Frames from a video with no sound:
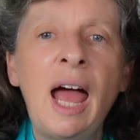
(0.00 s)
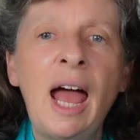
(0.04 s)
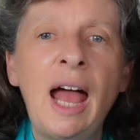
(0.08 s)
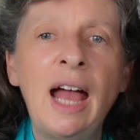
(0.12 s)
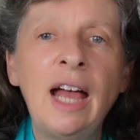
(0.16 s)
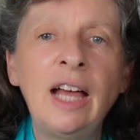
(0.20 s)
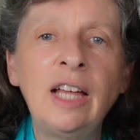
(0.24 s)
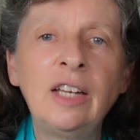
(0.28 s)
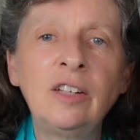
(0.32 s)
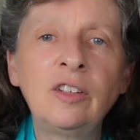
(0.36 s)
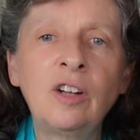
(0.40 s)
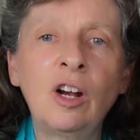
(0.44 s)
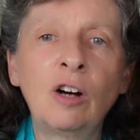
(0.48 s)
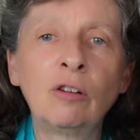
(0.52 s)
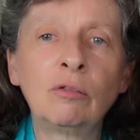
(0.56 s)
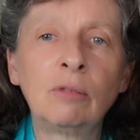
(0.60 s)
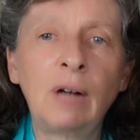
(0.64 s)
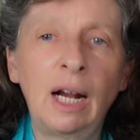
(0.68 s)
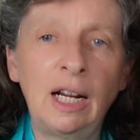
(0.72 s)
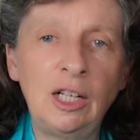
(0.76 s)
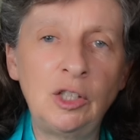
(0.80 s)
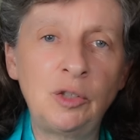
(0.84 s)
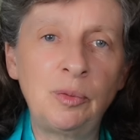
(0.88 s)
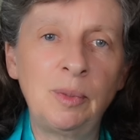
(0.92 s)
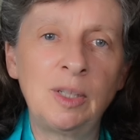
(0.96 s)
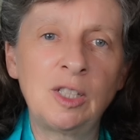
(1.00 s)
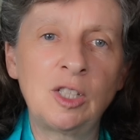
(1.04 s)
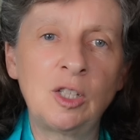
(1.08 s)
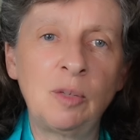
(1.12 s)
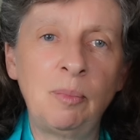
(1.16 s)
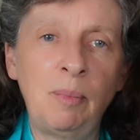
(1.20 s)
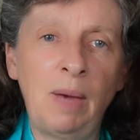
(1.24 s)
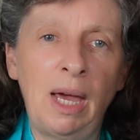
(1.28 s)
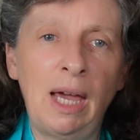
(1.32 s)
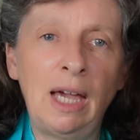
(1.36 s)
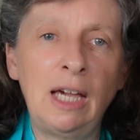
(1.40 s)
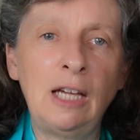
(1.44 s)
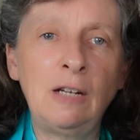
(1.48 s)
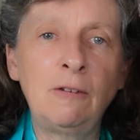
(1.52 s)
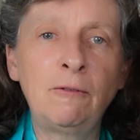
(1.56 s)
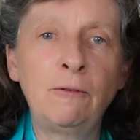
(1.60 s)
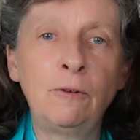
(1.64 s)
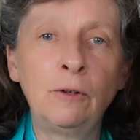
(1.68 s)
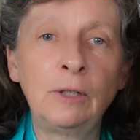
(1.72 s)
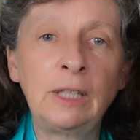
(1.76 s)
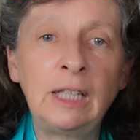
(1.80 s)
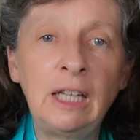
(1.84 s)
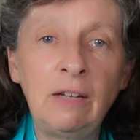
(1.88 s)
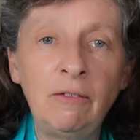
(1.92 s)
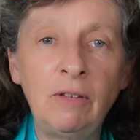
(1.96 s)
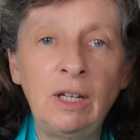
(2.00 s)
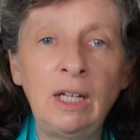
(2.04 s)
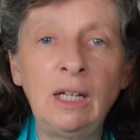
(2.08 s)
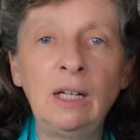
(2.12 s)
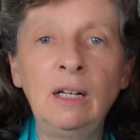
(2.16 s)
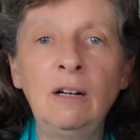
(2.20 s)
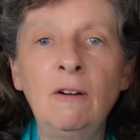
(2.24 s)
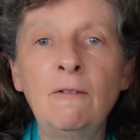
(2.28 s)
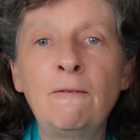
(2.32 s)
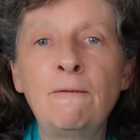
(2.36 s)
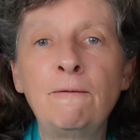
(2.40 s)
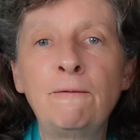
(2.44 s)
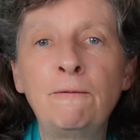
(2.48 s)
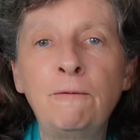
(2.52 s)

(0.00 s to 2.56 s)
and arrangements are made for giving